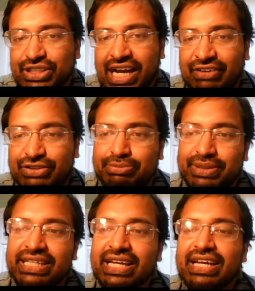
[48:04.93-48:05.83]
You have to
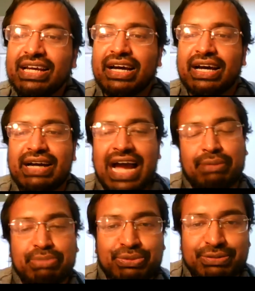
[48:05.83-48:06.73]
be
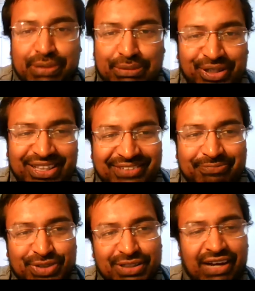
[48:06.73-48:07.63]
happy with people.
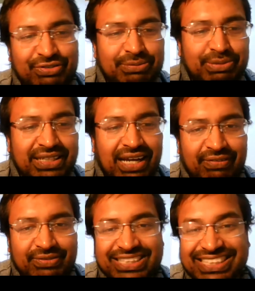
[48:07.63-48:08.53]
You have to
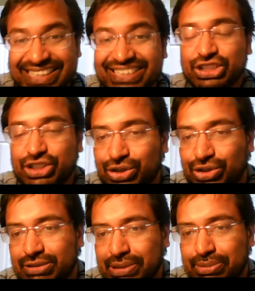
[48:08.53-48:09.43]
have the skills to talk
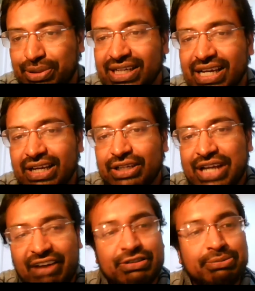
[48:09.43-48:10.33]
to people. You
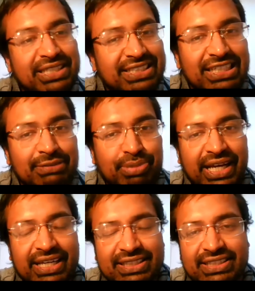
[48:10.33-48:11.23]
have to be a team
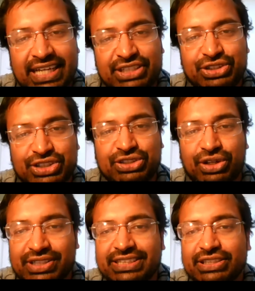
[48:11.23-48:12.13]
player. The dangerous
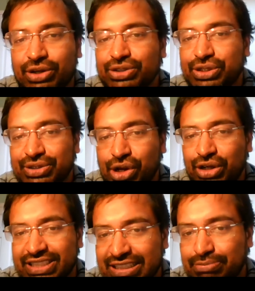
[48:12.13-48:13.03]
doctors, those who are
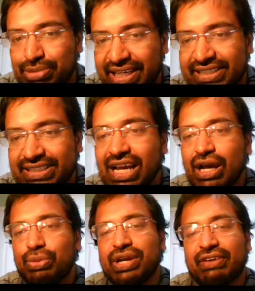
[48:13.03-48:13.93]
not team players.
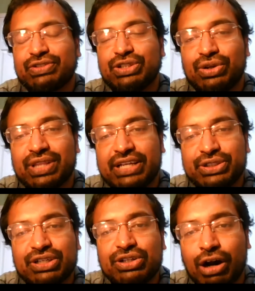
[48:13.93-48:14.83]
We have to know that you
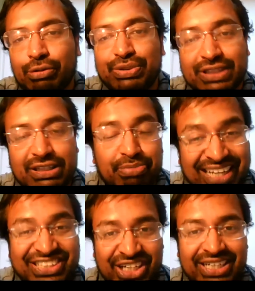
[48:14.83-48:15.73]
can cope with the
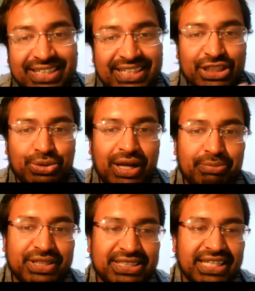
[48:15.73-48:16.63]
pressure as well,
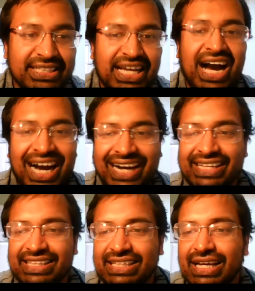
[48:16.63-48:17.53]
because it is a
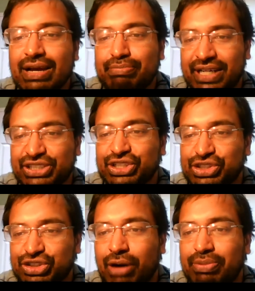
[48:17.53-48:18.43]
highly pressured
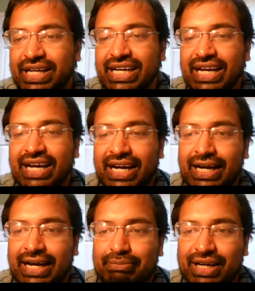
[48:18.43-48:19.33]
job
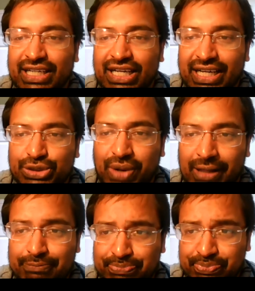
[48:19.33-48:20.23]
as
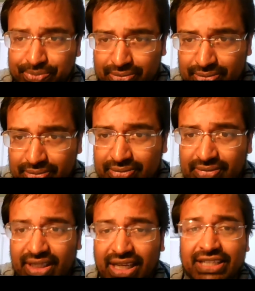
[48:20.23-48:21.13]
well.
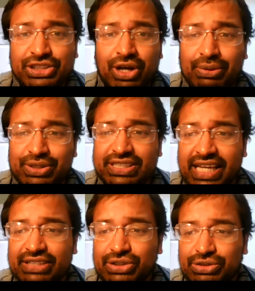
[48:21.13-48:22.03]
So I would
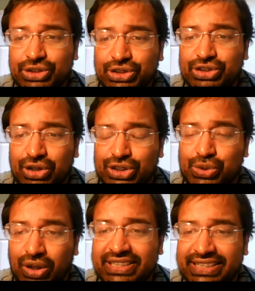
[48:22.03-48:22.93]
say use those
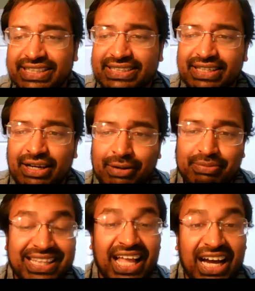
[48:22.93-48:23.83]
qualities
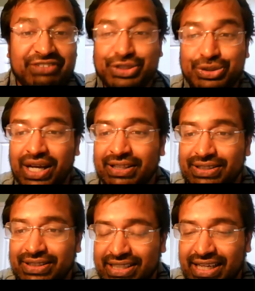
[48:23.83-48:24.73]
in life as well,
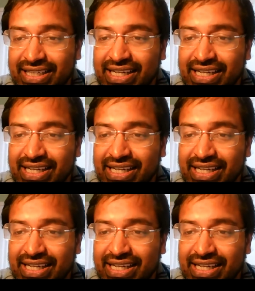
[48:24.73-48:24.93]
okay?